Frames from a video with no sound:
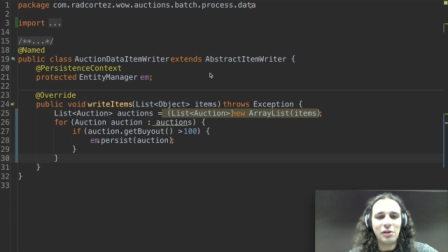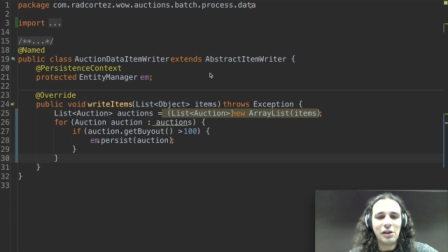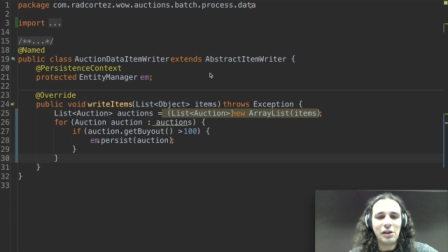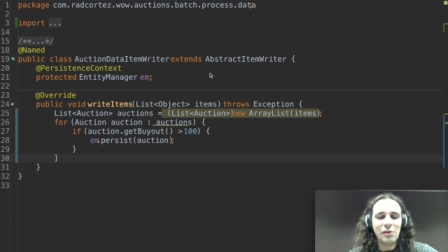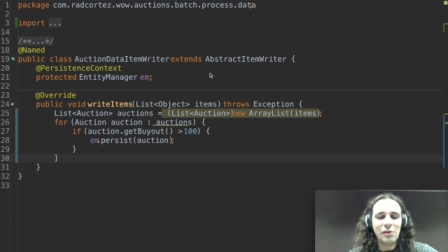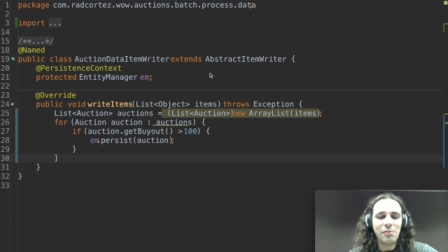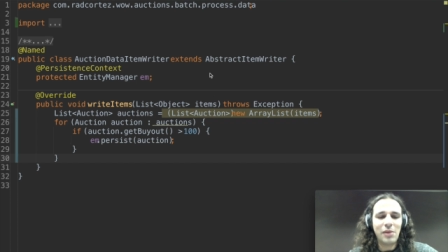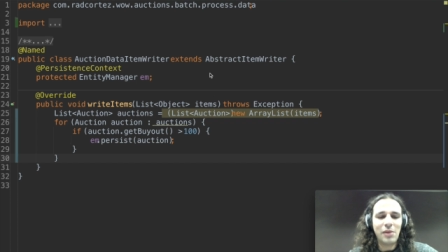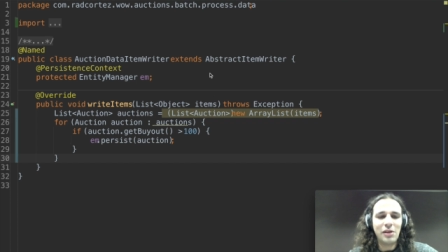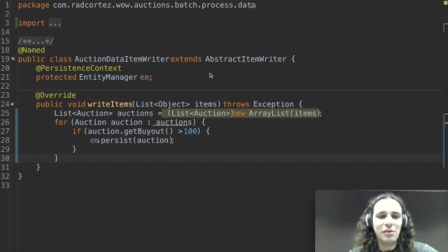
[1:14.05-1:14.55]
it
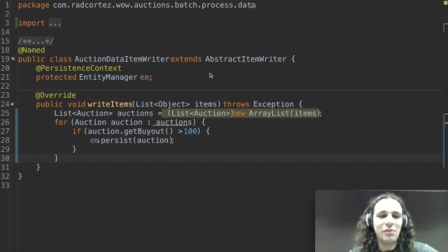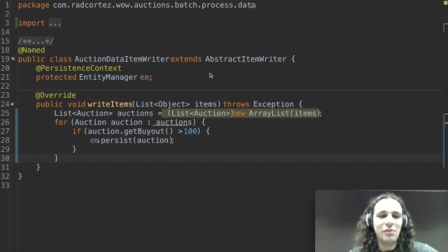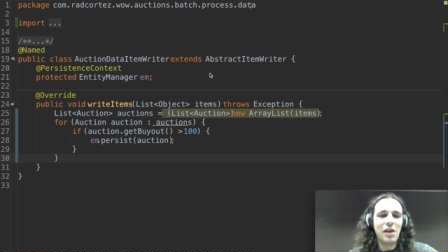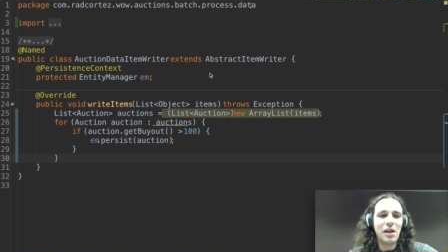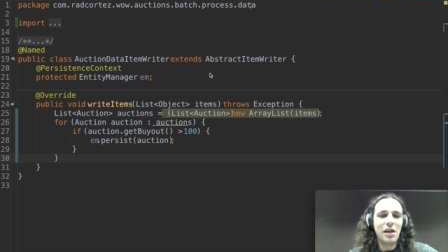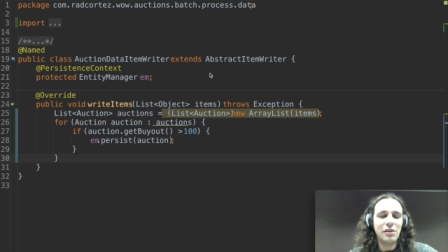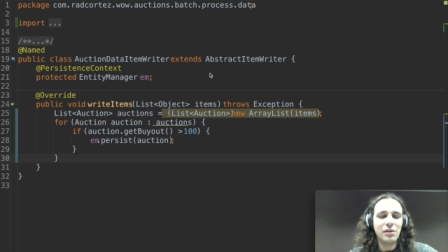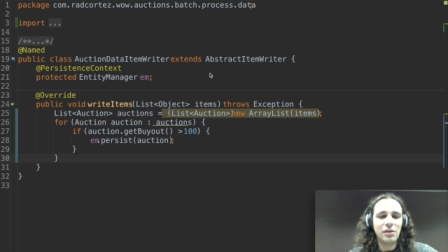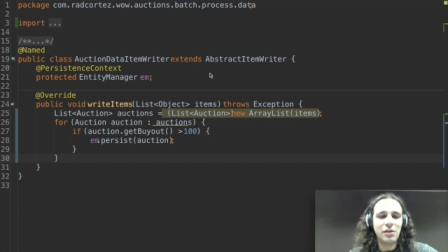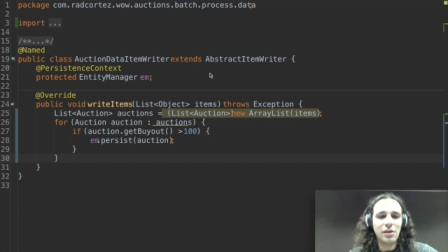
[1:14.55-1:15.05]
might
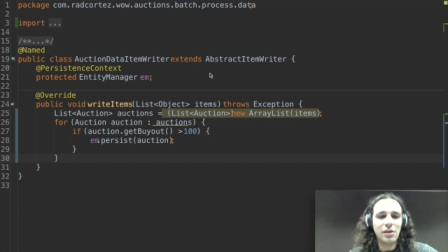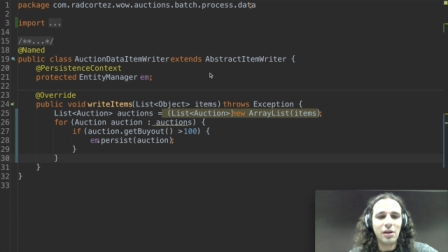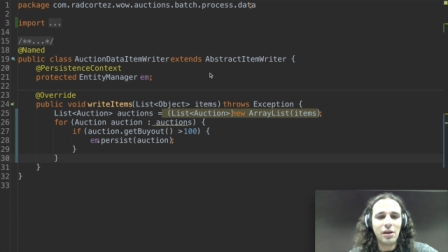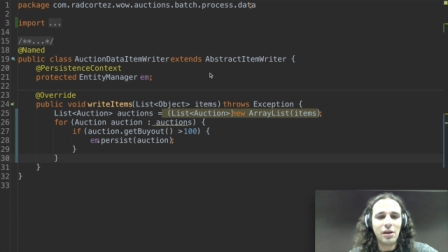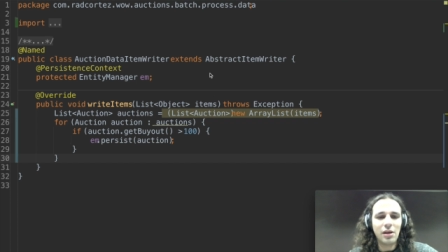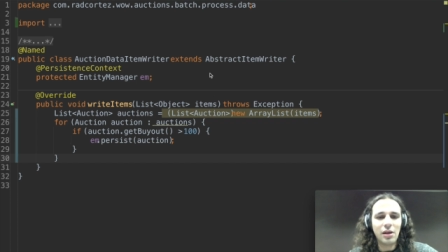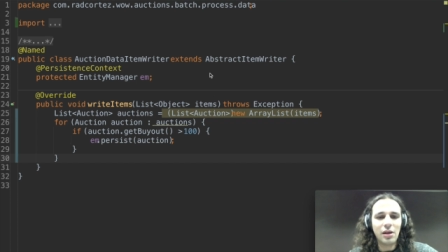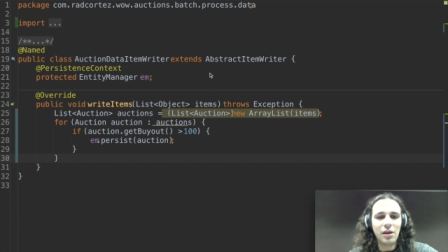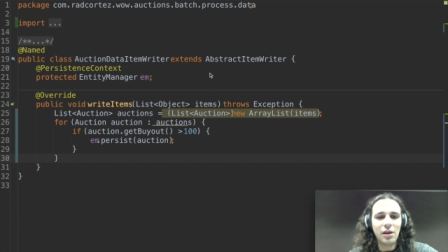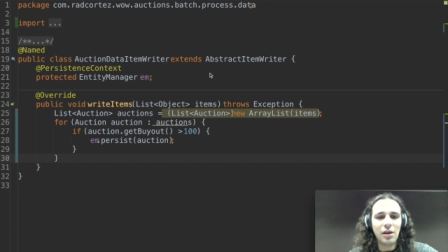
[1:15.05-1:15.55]
get uh,
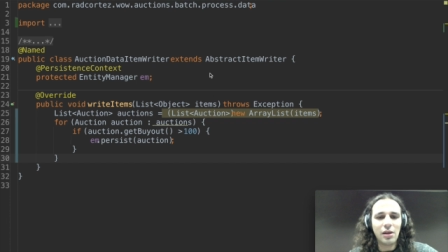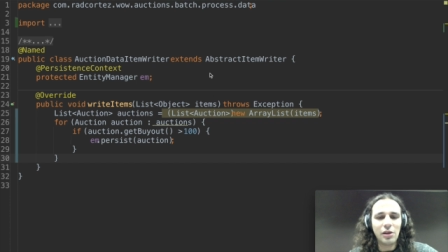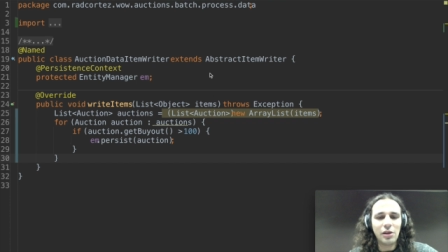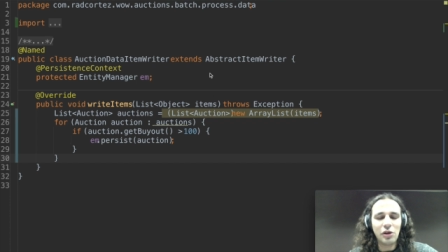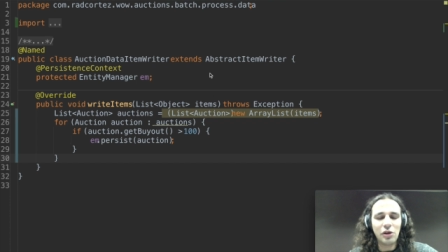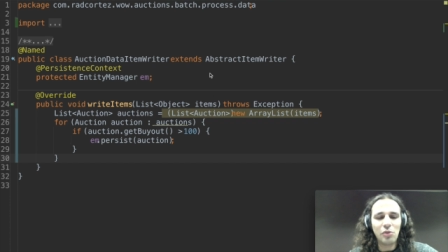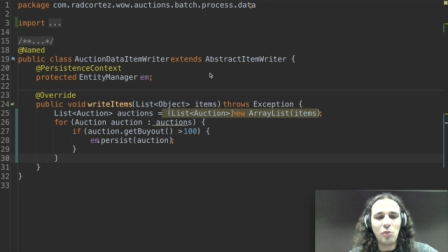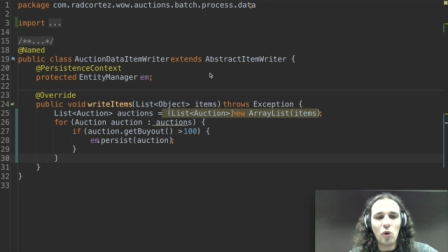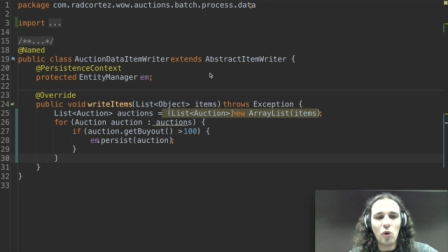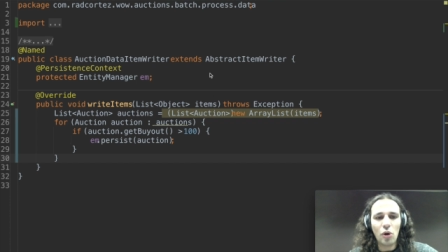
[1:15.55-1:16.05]
a
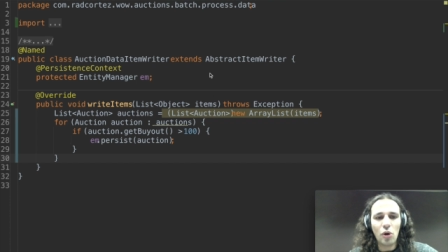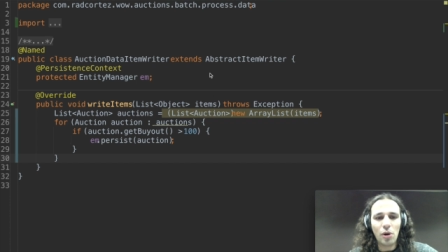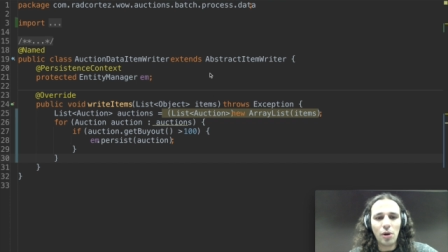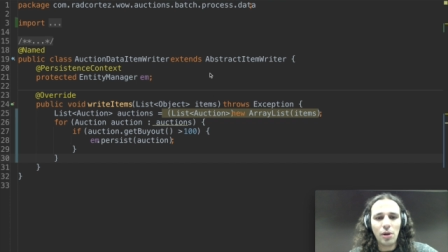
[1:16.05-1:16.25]
little more.